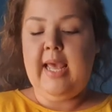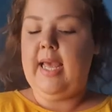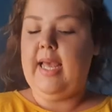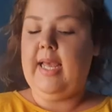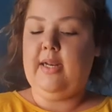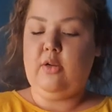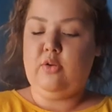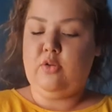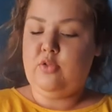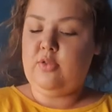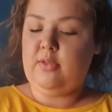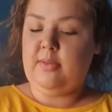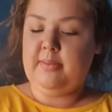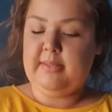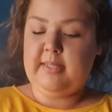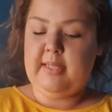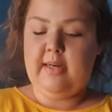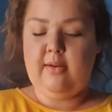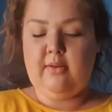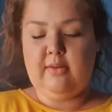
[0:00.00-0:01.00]
and
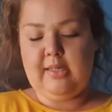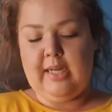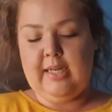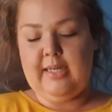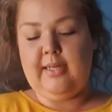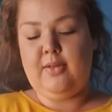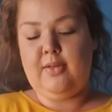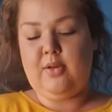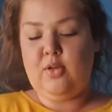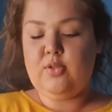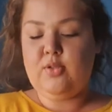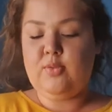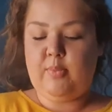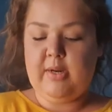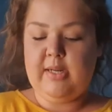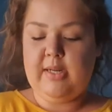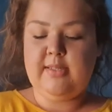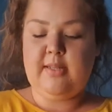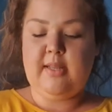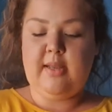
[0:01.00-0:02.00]
100% organic cold
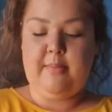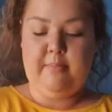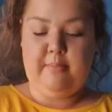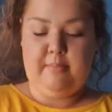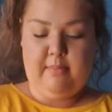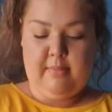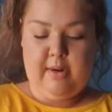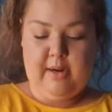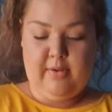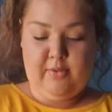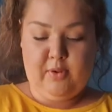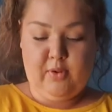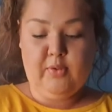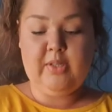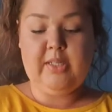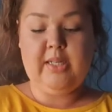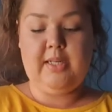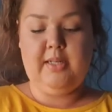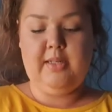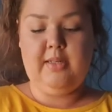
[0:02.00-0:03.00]
pressed
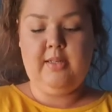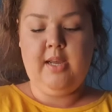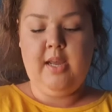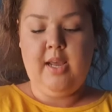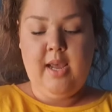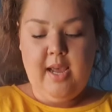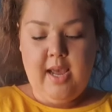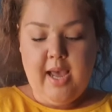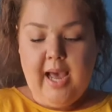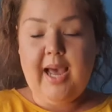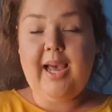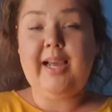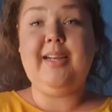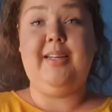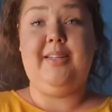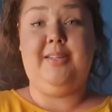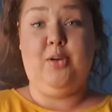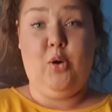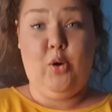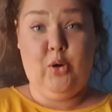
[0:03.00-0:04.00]
Moroccan
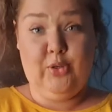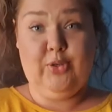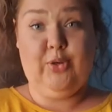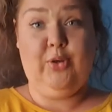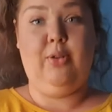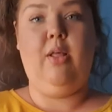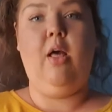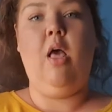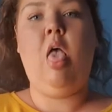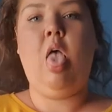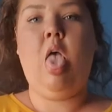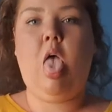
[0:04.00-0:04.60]
argan oil.